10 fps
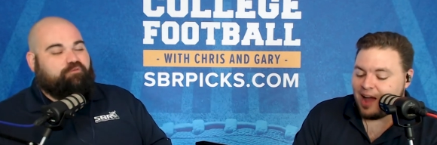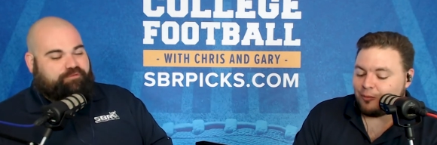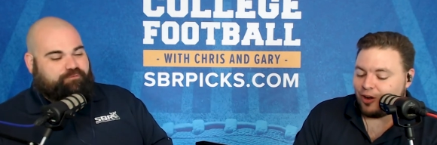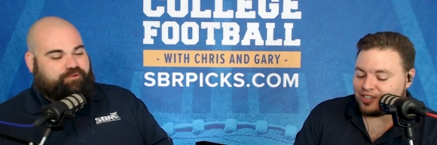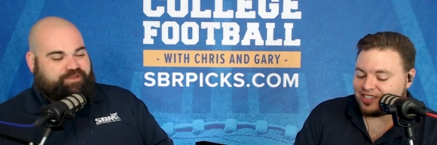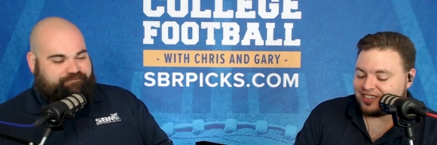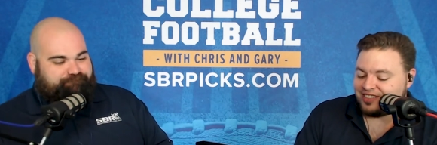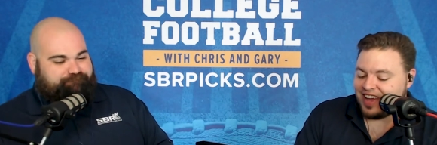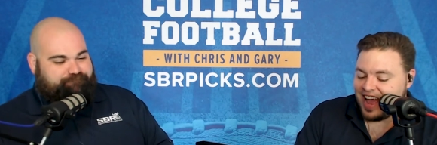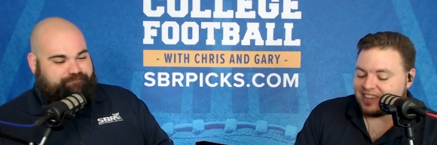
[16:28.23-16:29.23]

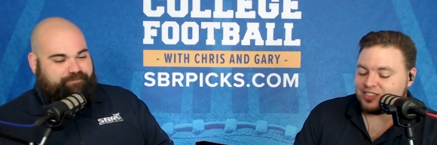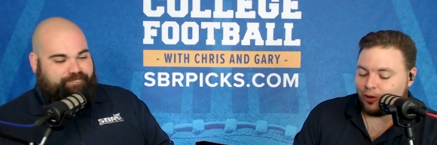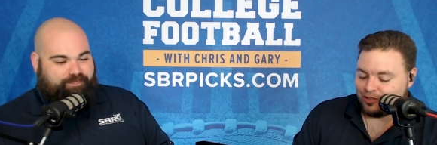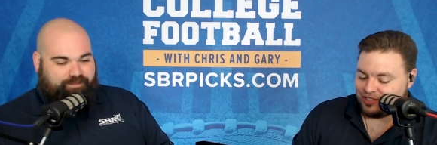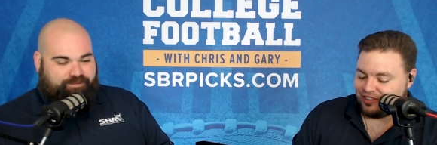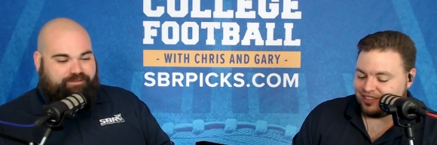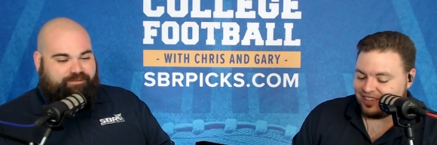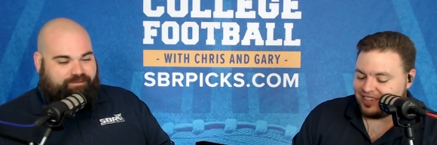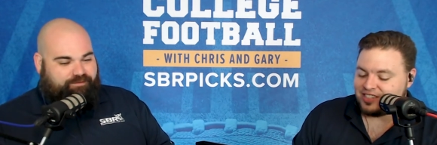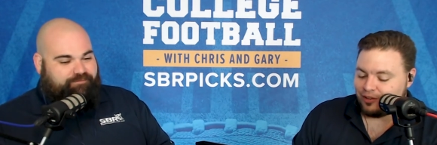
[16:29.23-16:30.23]
Speaker 1: Washington, at Tulsa
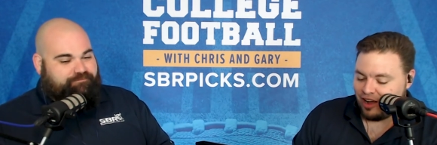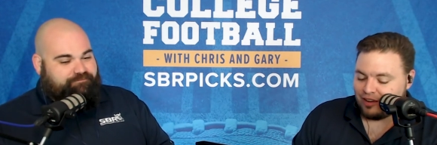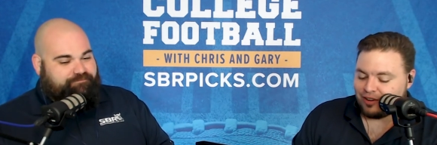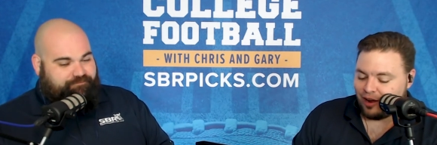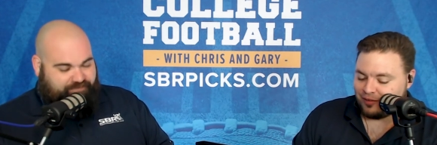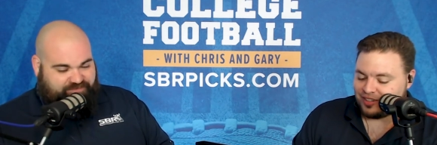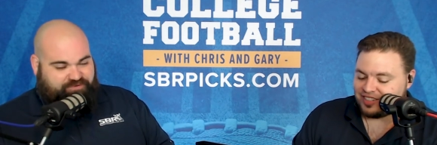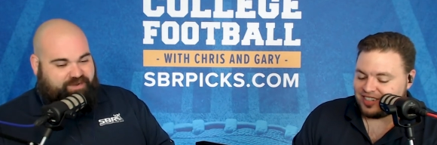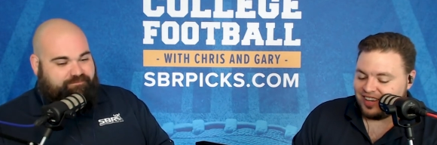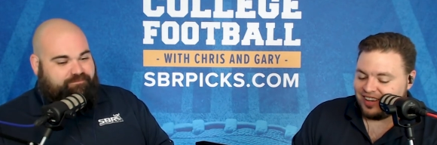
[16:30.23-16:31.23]
is their non-conference.
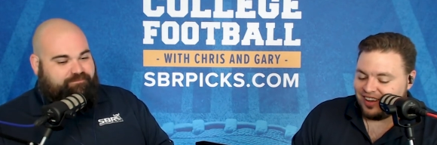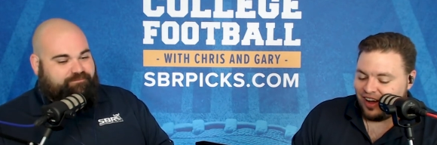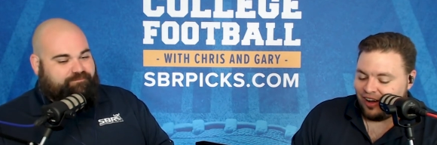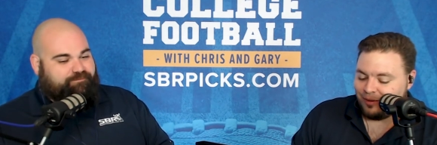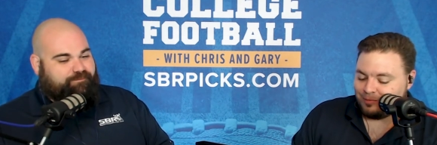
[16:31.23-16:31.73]
That's right.